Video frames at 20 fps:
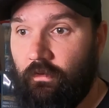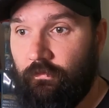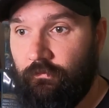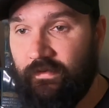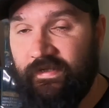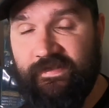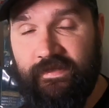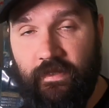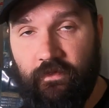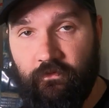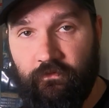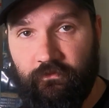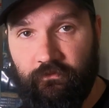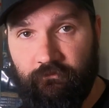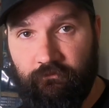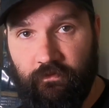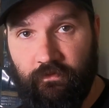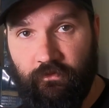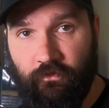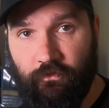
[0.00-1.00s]
3 sales
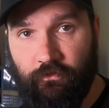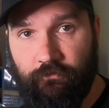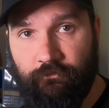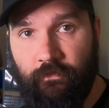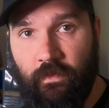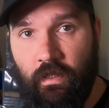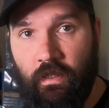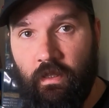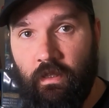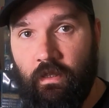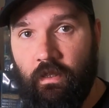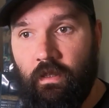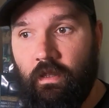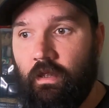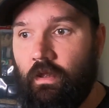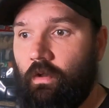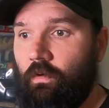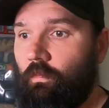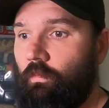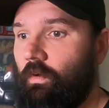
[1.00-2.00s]
in total.
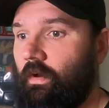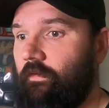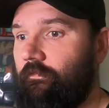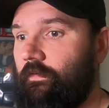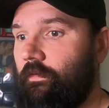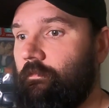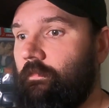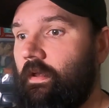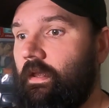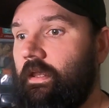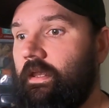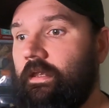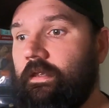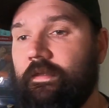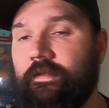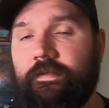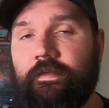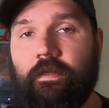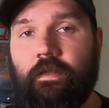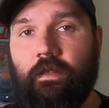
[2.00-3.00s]
One of them
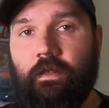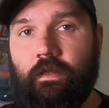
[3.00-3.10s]
is